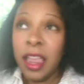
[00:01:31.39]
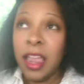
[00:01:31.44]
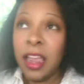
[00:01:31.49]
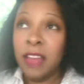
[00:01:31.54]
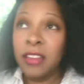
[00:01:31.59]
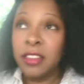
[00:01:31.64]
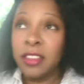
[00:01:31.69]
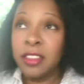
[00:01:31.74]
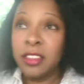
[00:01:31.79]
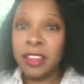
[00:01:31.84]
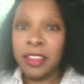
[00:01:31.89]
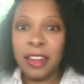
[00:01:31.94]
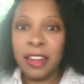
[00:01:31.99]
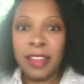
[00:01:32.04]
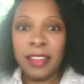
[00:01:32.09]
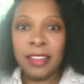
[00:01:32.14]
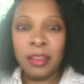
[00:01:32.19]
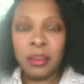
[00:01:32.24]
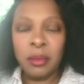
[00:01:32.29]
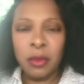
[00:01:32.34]
And she says,
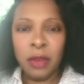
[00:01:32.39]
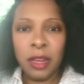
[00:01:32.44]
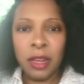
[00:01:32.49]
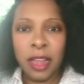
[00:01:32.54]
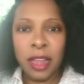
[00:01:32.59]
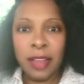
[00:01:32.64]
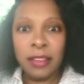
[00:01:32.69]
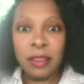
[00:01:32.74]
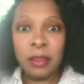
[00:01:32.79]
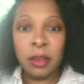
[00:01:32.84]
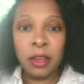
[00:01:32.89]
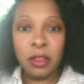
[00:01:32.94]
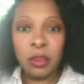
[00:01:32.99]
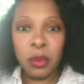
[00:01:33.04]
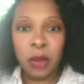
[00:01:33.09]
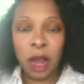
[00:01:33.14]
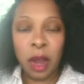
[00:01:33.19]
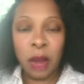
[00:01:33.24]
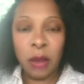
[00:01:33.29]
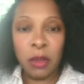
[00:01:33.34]
and I said, "Really?" I said,
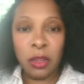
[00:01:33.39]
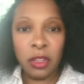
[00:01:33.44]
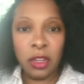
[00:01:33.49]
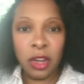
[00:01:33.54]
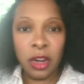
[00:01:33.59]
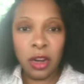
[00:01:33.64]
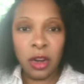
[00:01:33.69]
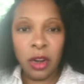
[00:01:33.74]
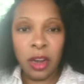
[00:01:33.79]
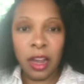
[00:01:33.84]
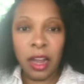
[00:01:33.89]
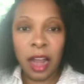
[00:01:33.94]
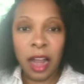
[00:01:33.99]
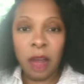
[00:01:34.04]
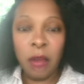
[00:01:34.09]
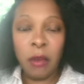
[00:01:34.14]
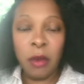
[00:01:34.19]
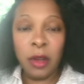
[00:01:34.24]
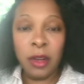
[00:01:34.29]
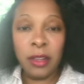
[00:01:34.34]
"Because when I was younger and
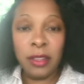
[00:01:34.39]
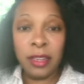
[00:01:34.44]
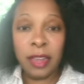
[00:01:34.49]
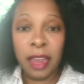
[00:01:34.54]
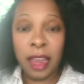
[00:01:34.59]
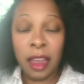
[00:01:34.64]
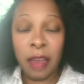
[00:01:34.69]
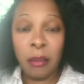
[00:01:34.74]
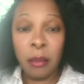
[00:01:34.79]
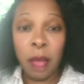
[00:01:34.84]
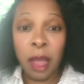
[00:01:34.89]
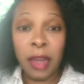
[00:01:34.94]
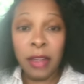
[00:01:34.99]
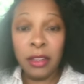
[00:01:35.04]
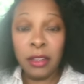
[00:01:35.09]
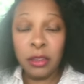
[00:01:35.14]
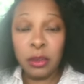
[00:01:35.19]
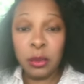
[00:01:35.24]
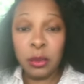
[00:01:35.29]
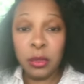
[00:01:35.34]
I wanted to have
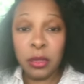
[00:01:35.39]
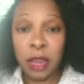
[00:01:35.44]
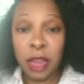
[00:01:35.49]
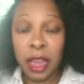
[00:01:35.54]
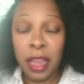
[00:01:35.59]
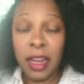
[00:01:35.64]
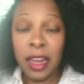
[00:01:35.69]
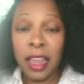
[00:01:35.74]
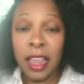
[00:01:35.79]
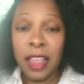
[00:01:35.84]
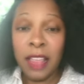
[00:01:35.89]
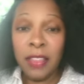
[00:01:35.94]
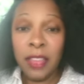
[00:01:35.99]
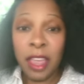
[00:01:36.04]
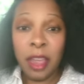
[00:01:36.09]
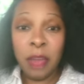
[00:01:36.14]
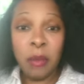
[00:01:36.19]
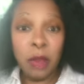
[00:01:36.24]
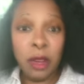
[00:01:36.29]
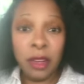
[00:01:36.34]
my tubes tied,
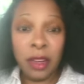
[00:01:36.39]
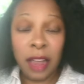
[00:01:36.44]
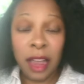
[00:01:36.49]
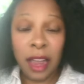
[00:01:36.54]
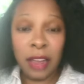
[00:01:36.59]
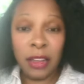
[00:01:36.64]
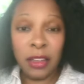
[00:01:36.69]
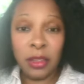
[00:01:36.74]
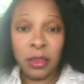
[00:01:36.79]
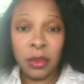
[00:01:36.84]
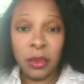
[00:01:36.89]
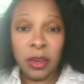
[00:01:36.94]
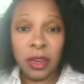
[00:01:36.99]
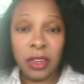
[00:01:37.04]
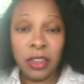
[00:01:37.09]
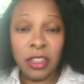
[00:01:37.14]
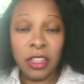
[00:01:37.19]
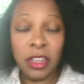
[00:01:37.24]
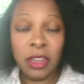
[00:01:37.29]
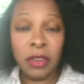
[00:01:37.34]
they would not do
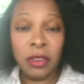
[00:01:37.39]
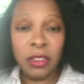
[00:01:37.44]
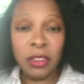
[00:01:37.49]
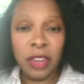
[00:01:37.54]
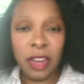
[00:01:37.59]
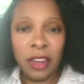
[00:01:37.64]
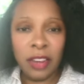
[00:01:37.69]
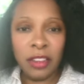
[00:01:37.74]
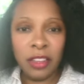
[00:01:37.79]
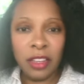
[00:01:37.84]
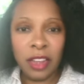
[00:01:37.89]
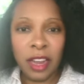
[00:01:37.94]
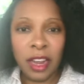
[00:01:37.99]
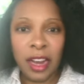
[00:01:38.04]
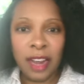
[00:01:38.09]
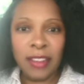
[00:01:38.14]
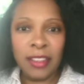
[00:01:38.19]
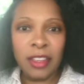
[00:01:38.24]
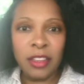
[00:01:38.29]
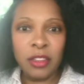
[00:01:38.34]
it." She goes, "Yes." Yeah.
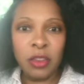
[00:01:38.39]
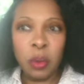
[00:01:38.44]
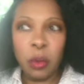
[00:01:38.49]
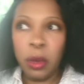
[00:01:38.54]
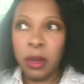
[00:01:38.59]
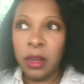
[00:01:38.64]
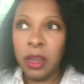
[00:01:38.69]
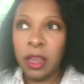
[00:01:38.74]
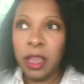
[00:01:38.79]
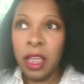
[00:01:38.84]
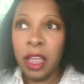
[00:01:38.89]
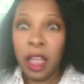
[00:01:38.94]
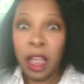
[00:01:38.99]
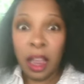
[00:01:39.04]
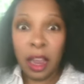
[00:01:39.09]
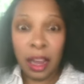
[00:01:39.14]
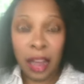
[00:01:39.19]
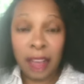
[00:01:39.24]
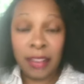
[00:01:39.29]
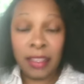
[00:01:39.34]
And I said, "So when
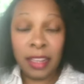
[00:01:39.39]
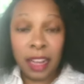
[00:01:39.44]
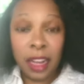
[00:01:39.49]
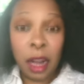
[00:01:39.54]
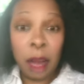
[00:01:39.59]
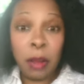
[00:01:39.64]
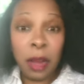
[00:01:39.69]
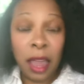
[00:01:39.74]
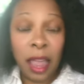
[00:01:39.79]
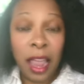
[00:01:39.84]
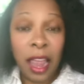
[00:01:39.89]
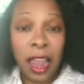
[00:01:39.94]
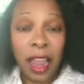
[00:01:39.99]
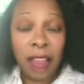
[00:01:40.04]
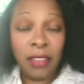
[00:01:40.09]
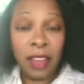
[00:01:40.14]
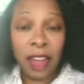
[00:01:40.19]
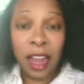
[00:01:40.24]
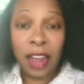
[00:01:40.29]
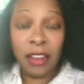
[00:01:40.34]
I said, and I'm
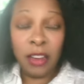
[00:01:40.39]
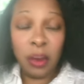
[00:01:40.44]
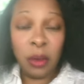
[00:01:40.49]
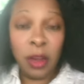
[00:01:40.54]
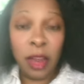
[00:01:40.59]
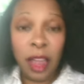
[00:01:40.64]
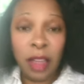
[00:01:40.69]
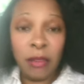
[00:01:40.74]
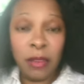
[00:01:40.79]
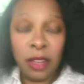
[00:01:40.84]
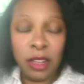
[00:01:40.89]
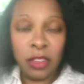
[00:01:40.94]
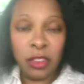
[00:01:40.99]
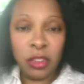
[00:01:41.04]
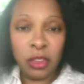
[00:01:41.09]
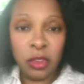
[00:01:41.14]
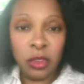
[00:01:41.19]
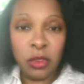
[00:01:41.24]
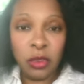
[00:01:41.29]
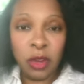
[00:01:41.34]
glad that I don't have any
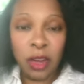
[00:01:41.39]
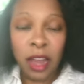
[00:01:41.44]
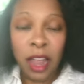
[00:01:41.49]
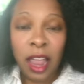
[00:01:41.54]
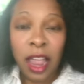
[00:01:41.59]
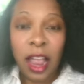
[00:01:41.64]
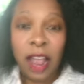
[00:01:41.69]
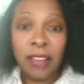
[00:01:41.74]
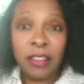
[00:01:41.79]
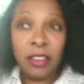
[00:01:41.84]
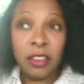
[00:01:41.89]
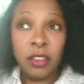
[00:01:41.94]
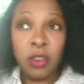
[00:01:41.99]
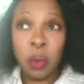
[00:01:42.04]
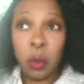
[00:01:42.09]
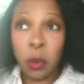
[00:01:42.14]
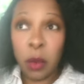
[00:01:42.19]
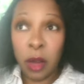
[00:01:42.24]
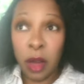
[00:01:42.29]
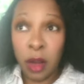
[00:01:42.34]
children." I said,
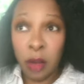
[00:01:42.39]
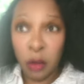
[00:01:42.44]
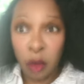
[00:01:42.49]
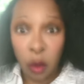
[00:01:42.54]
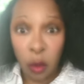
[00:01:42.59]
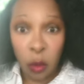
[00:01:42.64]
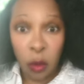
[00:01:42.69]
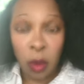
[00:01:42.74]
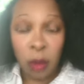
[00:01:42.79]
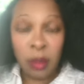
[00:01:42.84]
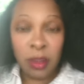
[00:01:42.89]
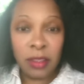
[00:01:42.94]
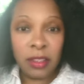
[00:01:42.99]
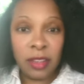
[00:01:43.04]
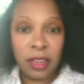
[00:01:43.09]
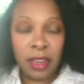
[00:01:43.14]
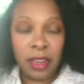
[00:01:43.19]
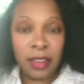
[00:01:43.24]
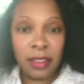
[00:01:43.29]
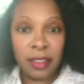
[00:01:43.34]
"So whenever a woman
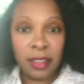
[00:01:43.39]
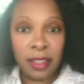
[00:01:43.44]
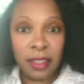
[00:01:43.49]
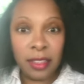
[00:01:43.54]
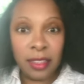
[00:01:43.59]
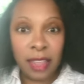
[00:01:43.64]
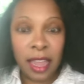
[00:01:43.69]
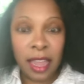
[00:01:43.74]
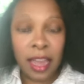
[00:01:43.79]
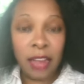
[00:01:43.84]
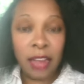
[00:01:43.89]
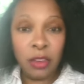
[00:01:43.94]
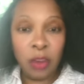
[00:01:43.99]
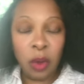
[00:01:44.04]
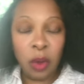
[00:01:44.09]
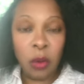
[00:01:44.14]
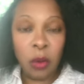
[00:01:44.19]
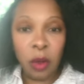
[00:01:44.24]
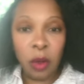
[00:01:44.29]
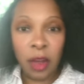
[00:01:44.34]
says that they
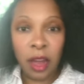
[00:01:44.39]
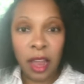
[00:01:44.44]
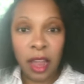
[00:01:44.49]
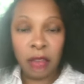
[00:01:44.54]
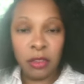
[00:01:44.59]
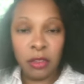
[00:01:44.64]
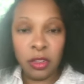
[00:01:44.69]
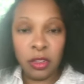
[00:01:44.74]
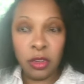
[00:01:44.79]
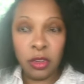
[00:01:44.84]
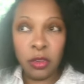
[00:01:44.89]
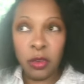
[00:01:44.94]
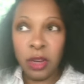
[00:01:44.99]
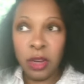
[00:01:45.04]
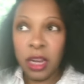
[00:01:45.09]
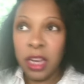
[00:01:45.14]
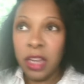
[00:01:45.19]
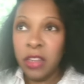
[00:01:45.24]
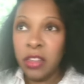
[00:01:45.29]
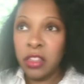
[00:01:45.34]
don't want to have
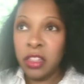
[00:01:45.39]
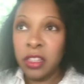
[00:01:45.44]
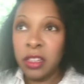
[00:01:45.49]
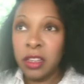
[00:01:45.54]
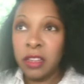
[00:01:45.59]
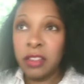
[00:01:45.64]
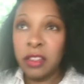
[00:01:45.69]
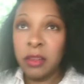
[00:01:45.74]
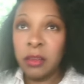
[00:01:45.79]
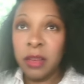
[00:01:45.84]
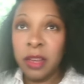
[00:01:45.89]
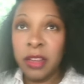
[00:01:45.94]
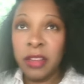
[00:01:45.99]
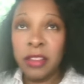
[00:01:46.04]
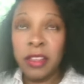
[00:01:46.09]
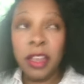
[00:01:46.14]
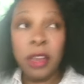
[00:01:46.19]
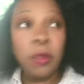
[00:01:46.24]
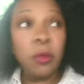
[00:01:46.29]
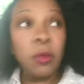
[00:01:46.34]
children," she looked at me
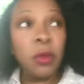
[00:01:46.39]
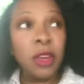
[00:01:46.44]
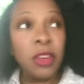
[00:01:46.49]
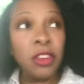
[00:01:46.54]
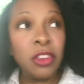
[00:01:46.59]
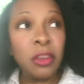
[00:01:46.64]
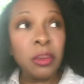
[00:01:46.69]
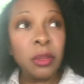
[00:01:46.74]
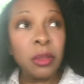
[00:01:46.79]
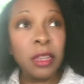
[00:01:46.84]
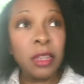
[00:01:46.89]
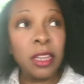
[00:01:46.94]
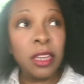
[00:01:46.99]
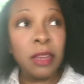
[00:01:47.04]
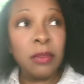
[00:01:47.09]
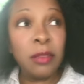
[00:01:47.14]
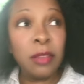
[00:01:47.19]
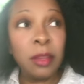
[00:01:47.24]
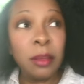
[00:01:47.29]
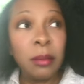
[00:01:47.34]
and said, "We should
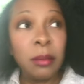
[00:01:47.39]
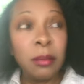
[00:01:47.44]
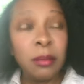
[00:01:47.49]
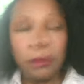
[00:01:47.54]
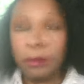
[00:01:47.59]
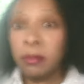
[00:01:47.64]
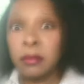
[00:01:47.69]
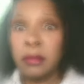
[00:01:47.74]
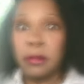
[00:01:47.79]
believe them."